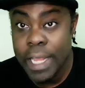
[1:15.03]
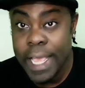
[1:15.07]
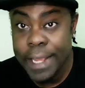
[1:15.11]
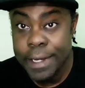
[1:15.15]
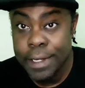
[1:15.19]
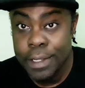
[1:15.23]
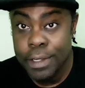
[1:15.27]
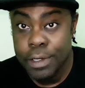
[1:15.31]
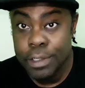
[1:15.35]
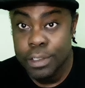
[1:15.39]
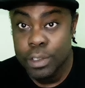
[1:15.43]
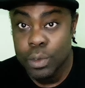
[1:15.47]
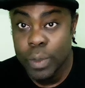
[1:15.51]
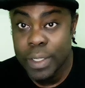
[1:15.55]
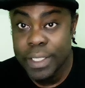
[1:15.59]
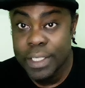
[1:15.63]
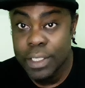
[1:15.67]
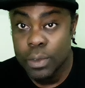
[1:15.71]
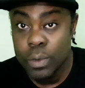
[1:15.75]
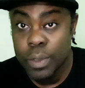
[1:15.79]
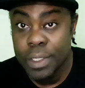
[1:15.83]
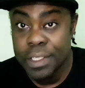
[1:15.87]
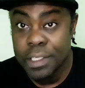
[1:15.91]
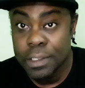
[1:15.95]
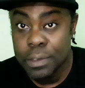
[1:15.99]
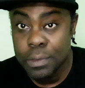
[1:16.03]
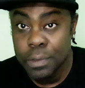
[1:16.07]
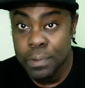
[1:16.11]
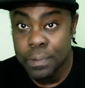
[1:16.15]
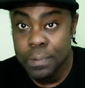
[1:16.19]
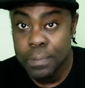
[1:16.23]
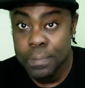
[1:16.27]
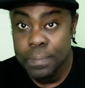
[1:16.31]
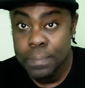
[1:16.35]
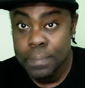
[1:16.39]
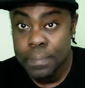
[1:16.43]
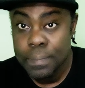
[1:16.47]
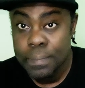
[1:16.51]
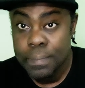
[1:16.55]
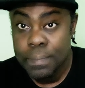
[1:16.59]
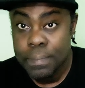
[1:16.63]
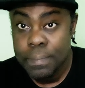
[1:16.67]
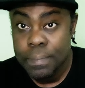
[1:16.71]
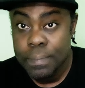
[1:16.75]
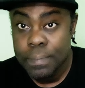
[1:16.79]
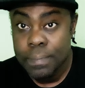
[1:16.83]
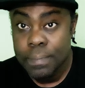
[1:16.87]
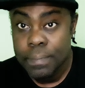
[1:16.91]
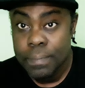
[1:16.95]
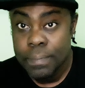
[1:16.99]
of July the year 2022.
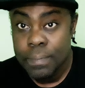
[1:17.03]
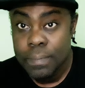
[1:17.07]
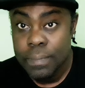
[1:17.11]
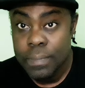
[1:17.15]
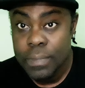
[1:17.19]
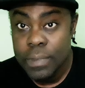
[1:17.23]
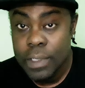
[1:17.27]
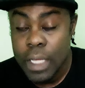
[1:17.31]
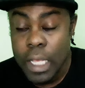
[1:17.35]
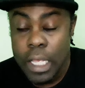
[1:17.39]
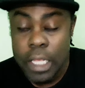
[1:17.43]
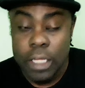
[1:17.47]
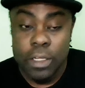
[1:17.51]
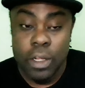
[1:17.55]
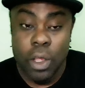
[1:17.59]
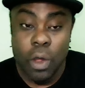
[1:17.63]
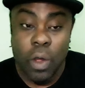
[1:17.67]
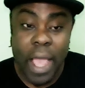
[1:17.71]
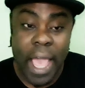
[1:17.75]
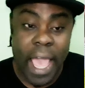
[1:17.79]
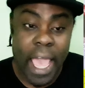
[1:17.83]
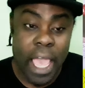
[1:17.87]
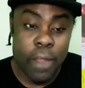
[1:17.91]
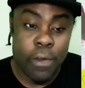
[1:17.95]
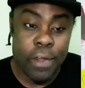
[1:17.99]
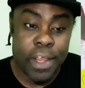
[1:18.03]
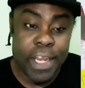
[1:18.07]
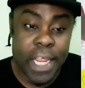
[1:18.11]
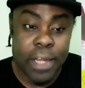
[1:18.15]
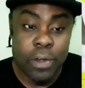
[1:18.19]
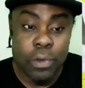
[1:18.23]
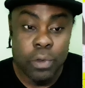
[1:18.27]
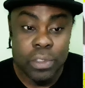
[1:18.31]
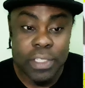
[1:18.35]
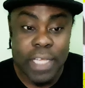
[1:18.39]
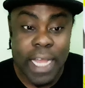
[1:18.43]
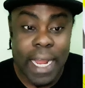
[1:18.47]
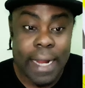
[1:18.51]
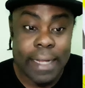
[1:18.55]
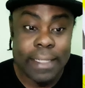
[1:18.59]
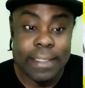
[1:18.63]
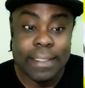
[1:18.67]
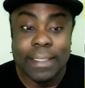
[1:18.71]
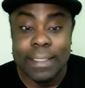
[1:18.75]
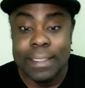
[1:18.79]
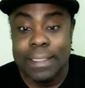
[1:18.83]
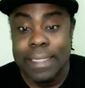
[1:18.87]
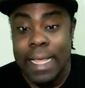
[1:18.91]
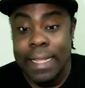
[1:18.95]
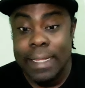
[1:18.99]
Now, I read a news
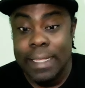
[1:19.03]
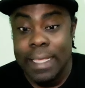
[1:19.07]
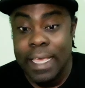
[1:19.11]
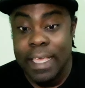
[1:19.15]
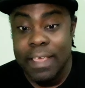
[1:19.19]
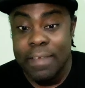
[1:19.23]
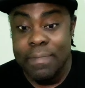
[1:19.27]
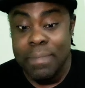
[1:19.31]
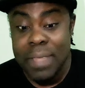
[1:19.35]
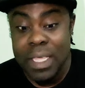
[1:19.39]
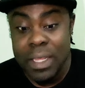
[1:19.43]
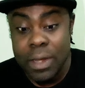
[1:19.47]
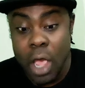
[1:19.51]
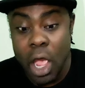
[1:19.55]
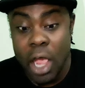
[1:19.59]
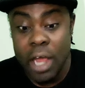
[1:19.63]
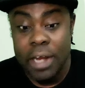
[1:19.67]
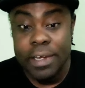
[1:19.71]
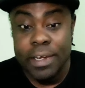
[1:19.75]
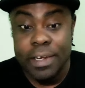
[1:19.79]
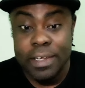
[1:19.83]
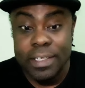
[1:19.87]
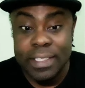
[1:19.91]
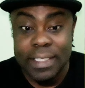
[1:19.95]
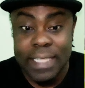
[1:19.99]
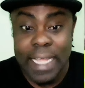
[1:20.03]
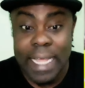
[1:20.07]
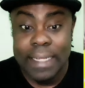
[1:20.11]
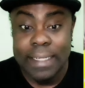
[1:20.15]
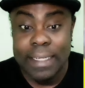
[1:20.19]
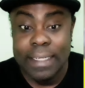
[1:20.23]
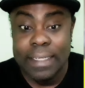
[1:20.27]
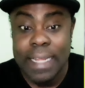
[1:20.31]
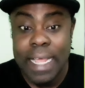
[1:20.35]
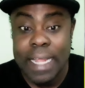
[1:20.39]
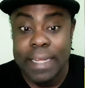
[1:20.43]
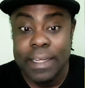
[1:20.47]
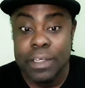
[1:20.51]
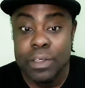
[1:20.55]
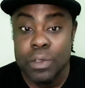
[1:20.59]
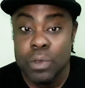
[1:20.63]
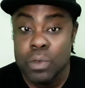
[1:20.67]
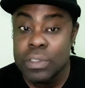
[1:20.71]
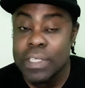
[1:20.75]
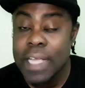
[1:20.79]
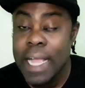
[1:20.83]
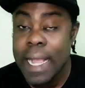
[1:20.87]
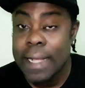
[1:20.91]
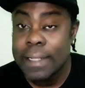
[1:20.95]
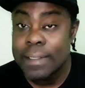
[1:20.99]
article that gave me the understanding that the
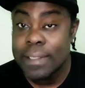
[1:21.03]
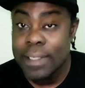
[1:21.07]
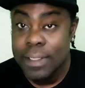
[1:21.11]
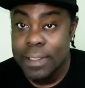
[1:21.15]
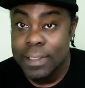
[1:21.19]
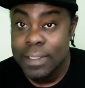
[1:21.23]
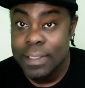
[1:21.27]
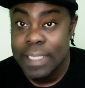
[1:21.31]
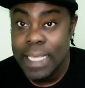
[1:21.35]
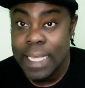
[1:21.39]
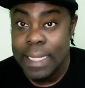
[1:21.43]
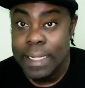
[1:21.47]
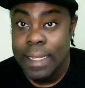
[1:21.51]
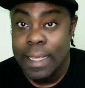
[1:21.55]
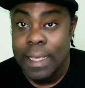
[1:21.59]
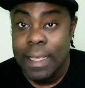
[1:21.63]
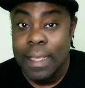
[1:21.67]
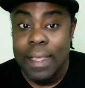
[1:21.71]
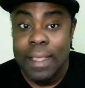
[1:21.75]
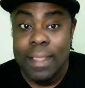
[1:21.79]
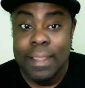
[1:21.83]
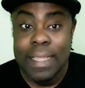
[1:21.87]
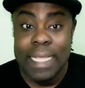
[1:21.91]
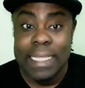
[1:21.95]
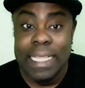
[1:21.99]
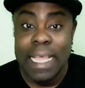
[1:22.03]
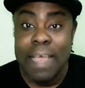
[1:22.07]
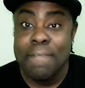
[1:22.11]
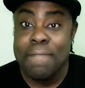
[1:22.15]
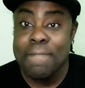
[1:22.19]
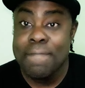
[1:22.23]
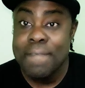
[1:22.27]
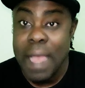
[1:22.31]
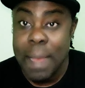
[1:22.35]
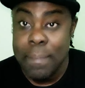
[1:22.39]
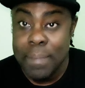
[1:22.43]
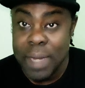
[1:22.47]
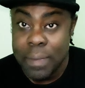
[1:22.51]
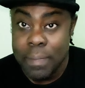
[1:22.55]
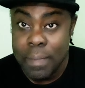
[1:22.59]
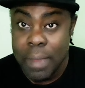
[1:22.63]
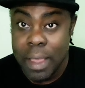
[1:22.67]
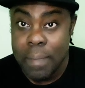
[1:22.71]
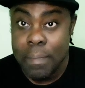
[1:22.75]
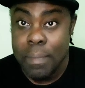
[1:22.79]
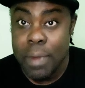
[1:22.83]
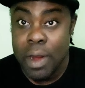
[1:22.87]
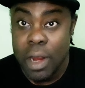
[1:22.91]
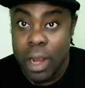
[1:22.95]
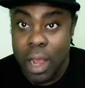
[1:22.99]
news article said that a family
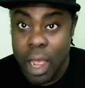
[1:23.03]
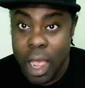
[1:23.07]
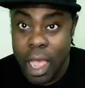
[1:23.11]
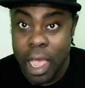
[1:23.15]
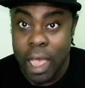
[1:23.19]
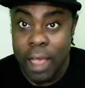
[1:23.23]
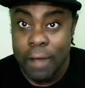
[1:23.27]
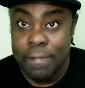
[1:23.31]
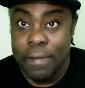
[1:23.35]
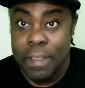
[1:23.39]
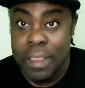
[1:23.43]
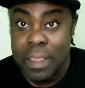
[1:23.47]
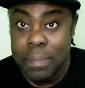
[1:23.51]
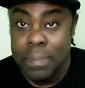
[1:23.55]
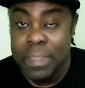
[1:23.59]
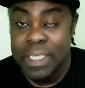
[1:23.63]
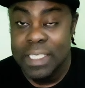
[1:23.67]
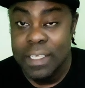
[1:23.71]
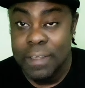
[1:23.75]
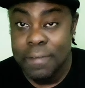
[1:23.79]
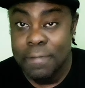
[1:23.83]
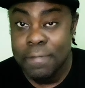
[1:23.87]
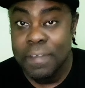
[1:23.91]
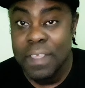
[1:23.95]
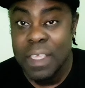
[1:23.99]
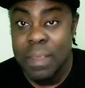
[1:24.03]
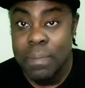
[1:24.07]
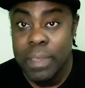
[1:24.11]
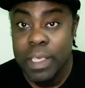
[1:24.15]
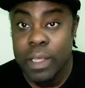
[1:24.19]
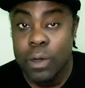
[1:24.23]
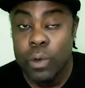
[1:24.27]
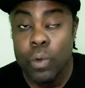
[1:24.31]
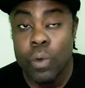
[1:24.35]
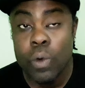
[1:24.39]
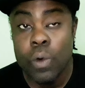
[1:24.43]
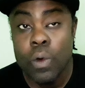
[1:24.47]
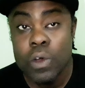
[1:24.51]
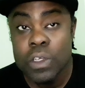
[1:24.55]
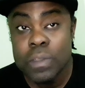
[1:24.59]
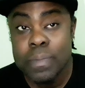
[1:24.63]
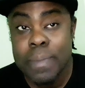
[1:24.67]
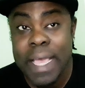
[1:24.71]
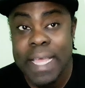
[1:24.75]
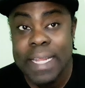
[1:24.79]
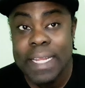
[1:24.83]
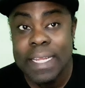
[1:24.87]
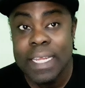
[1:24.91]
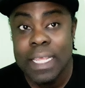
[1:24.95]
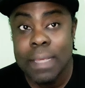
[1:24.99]
member of the missing female who
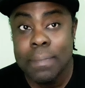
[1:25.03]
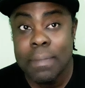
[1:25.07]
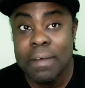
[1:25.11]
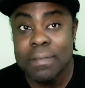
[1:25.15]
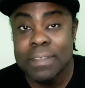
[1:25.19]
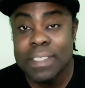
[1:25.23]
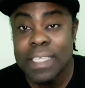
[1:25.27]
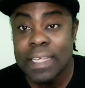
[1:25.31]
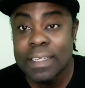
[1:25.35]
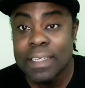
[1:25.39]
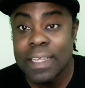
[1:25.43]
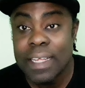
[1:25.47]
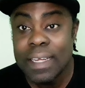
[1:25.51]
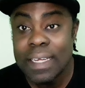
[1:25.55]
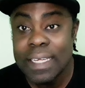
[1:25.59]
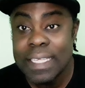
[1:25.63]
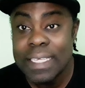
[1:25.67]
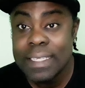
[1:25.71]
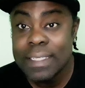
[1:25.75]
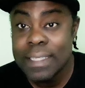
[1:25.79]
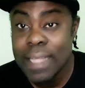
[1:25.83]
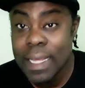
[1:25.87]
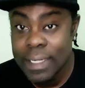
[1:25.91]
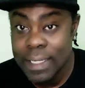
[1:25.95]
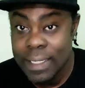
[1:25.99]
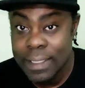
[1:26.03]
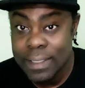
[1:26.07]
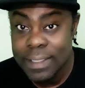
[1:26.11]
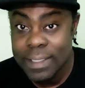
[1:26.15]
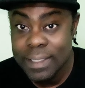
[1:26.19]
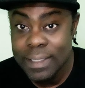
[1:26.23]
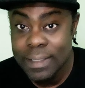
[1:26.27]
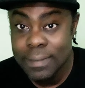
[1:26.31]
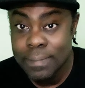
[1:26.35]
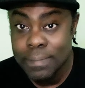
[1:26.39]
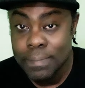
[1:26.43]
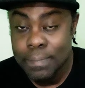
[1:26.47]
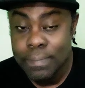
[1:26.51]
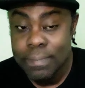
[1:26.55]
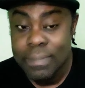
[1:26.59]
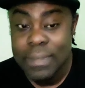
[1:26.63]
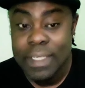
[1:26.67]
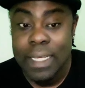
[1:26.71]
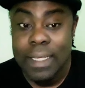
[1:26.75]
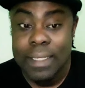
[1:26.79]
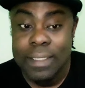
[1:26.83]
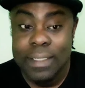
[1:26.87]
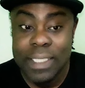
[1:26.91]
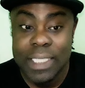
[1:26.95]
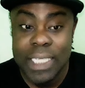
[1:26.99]
goes by the name of Donna Lee Donaldson
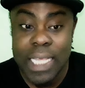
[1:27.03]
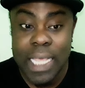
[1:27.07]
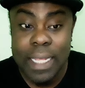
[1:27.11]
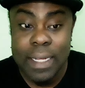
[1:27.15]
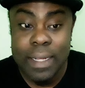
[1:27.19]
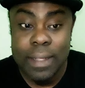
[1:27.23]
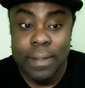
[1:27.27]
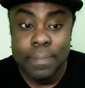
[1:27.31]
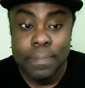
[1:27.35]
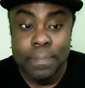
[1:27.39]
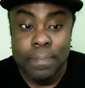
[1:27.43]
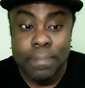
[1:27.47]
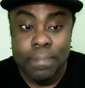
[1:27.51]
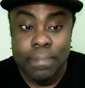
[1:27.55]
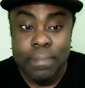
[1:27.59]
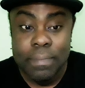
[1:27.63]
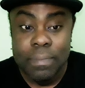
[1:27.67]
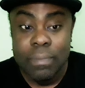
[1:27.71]
said,